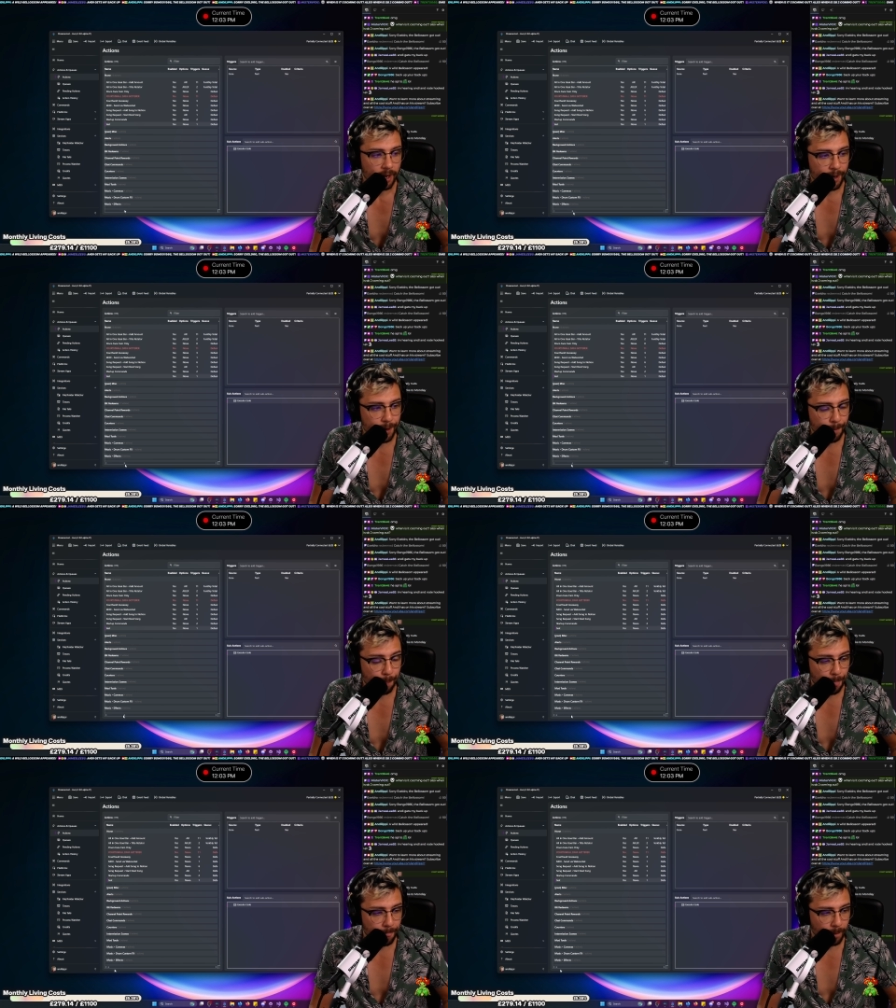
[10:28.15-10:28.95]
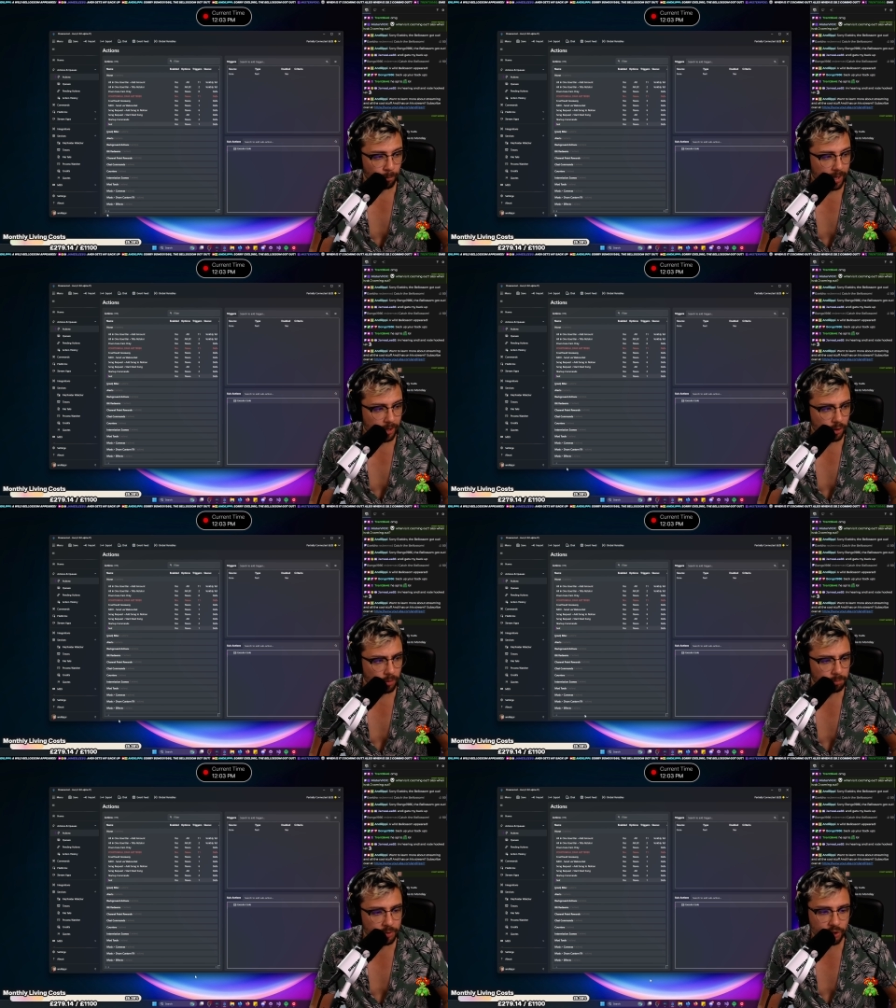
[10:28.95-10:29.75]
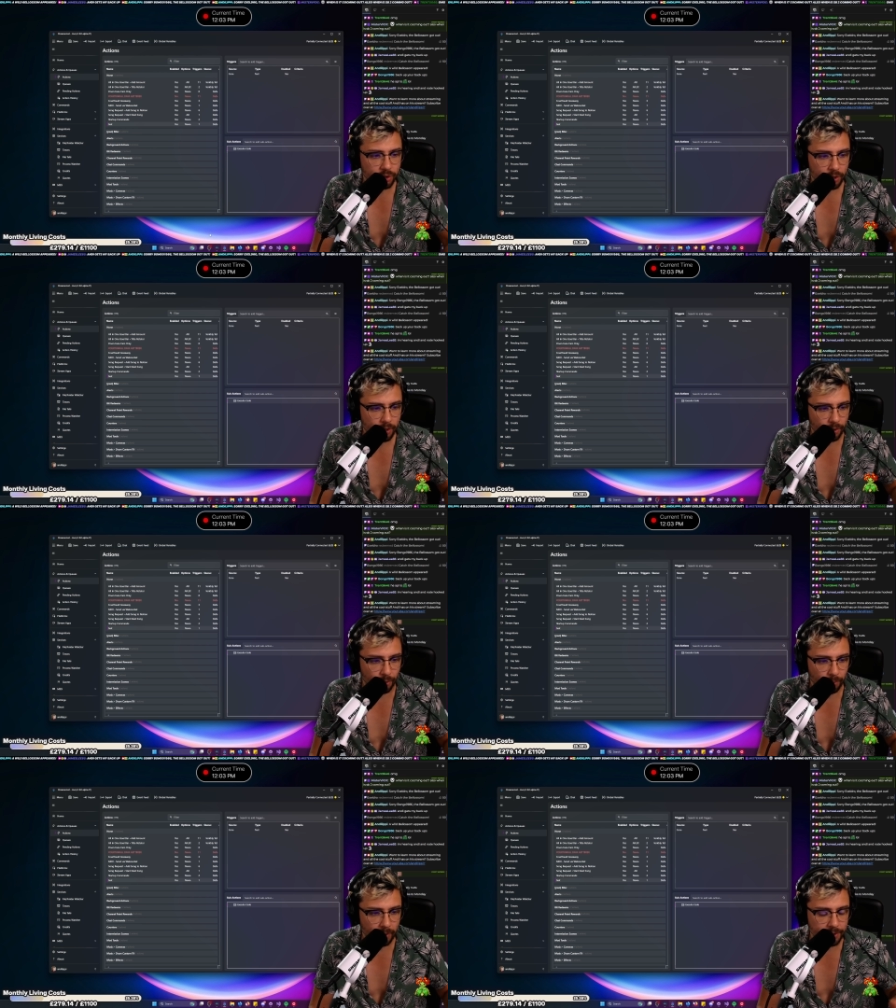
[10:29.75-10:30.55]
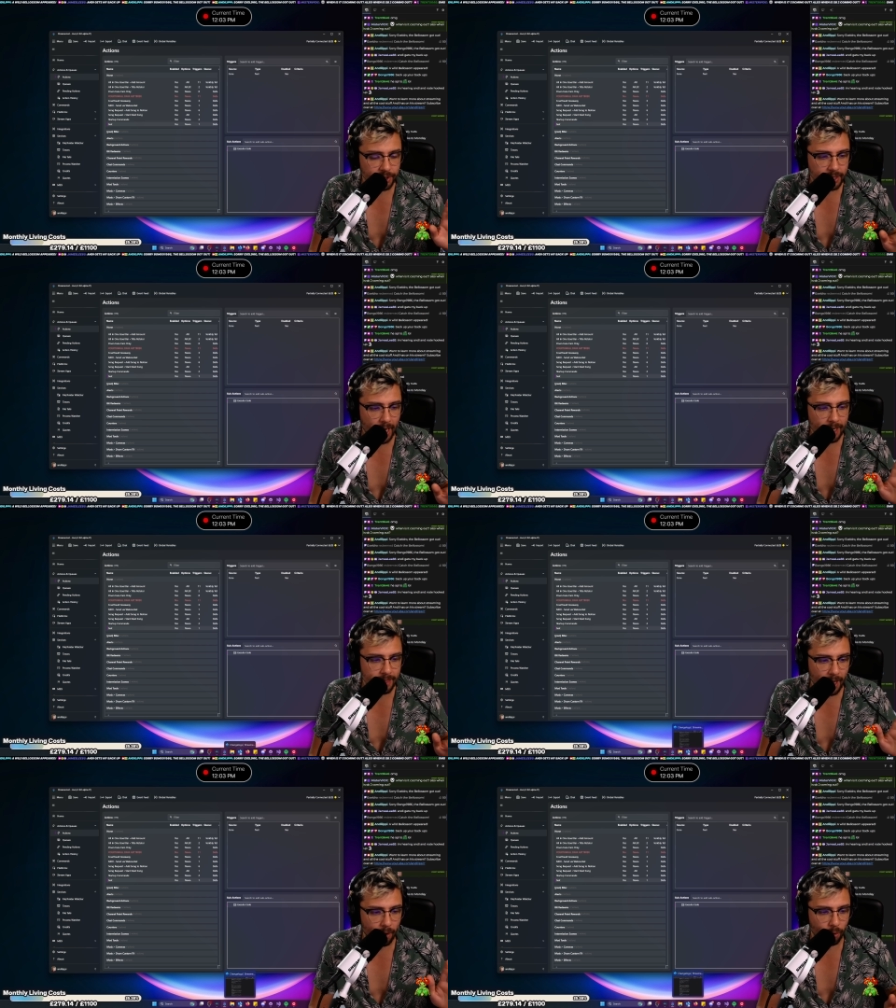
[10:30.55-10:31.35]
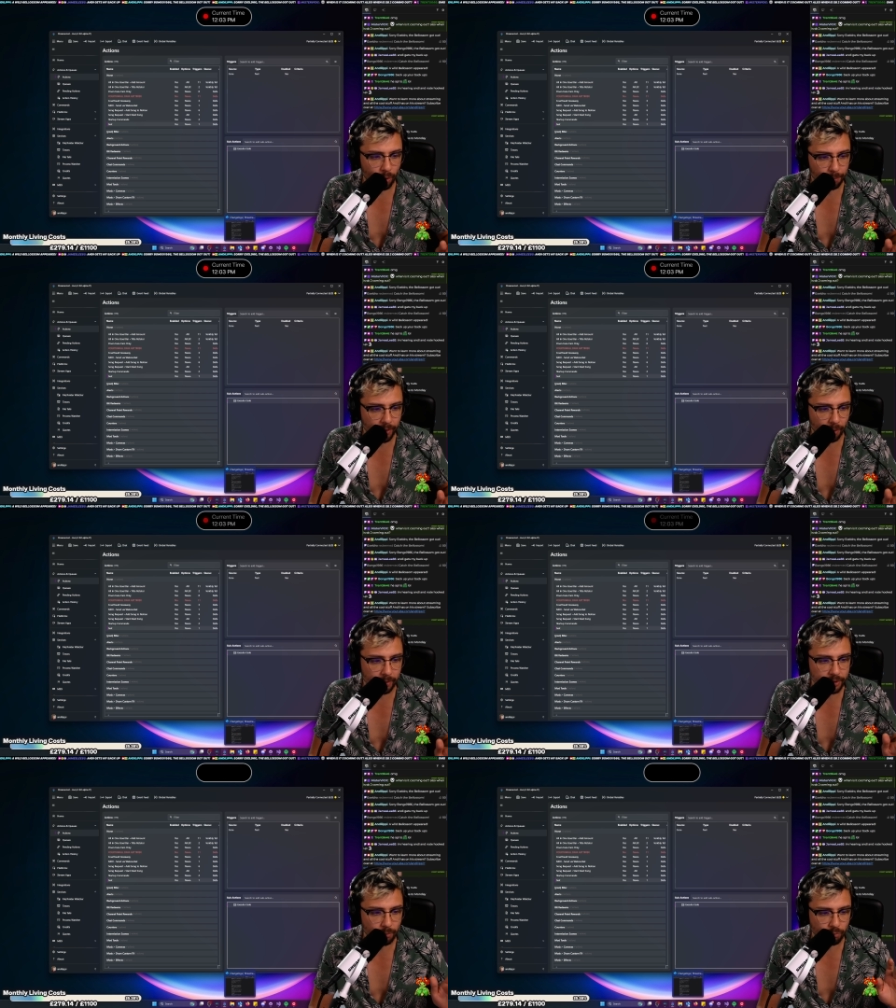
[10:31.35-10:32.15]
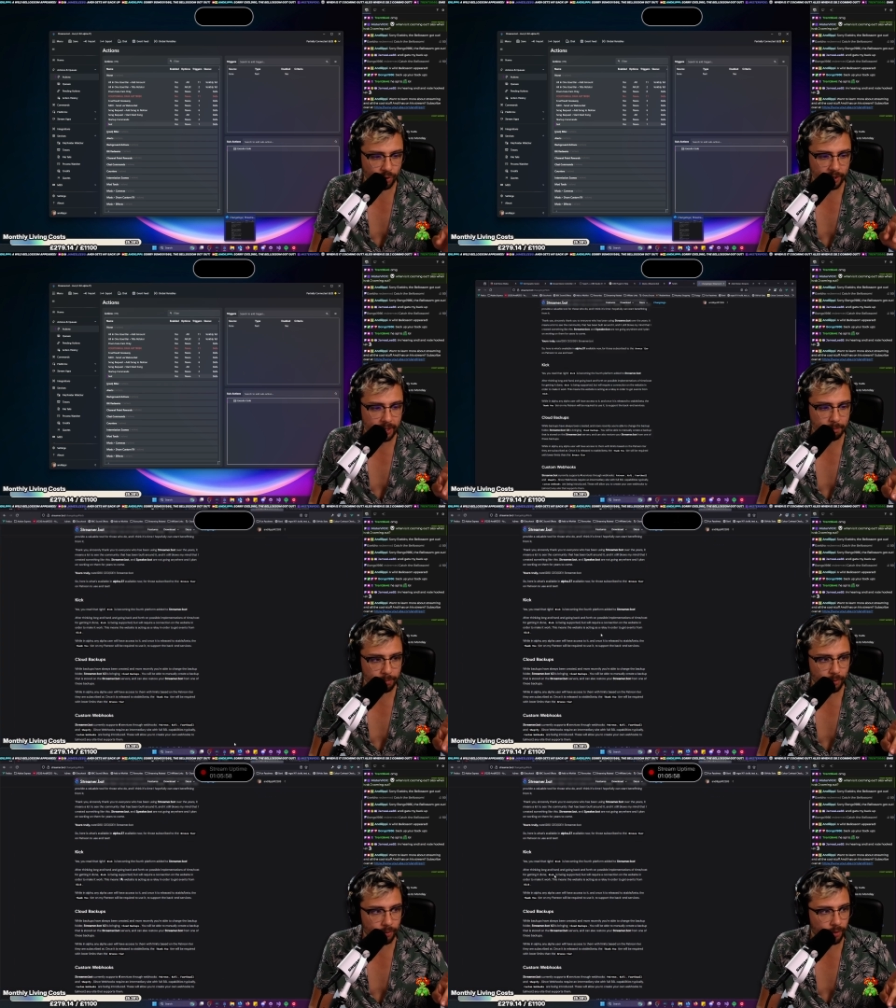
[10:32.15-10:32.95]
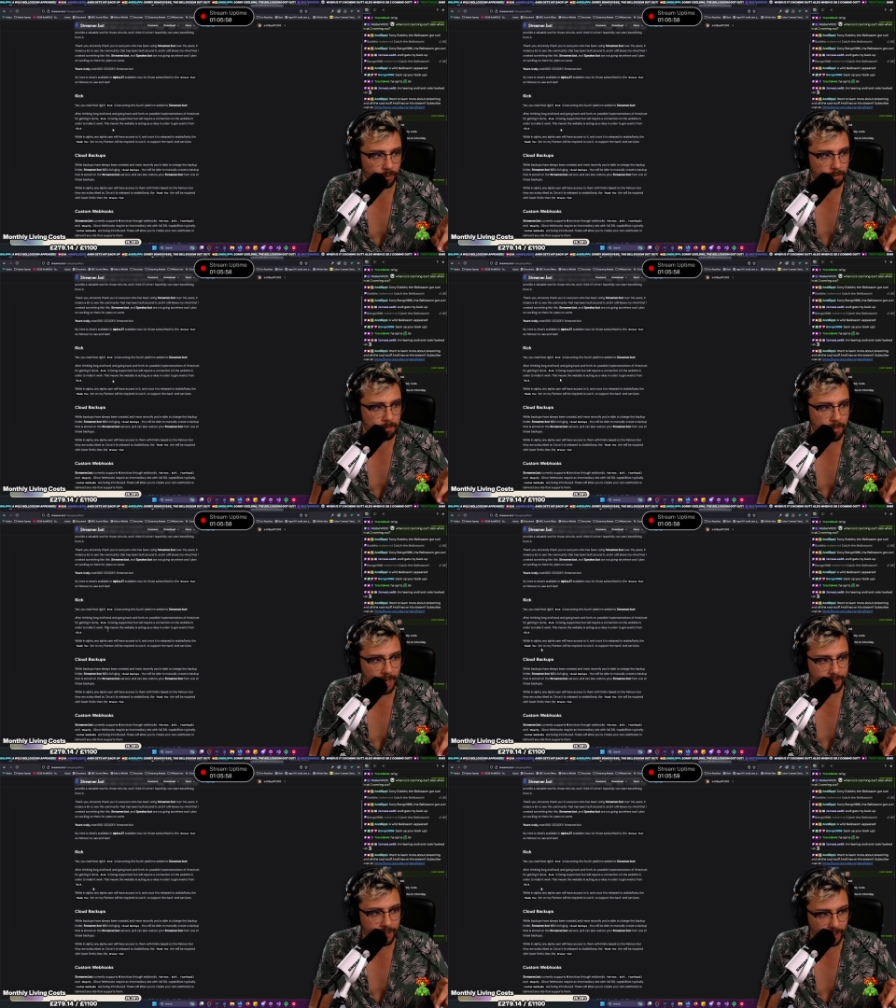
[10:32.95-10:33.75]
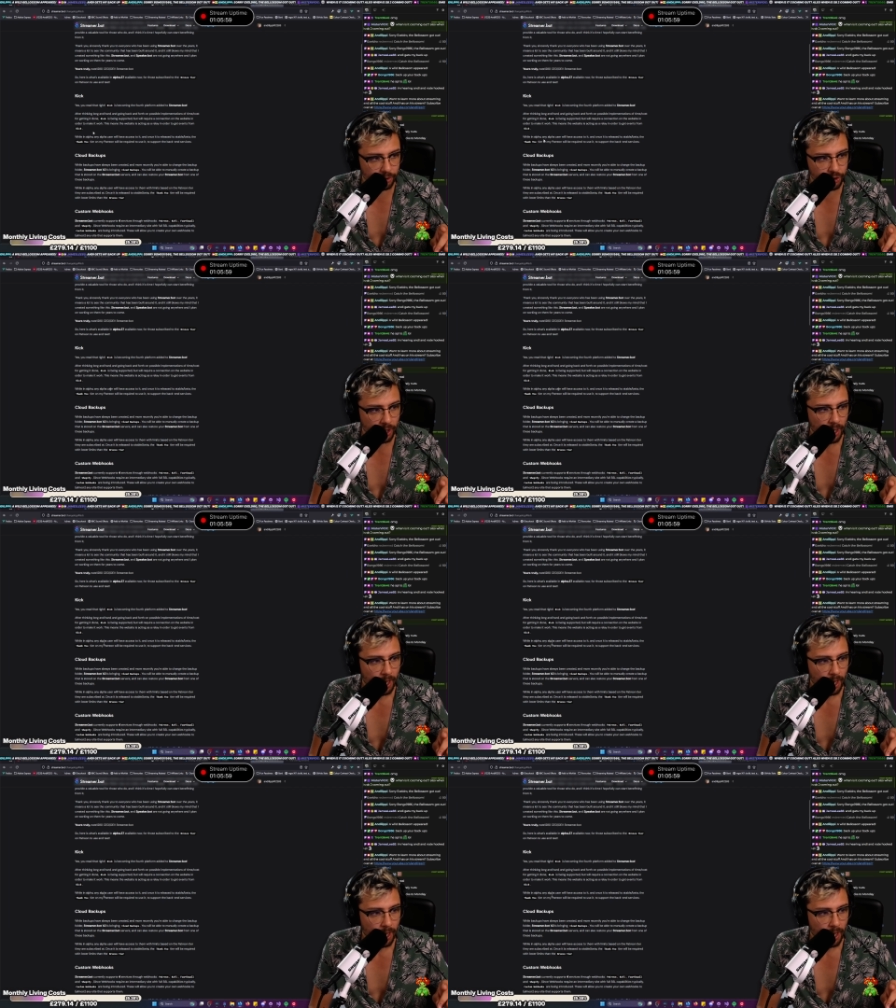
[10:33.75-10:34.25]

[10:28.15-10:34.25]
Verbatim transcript: When it comes to setting that up, though, there's a really important message.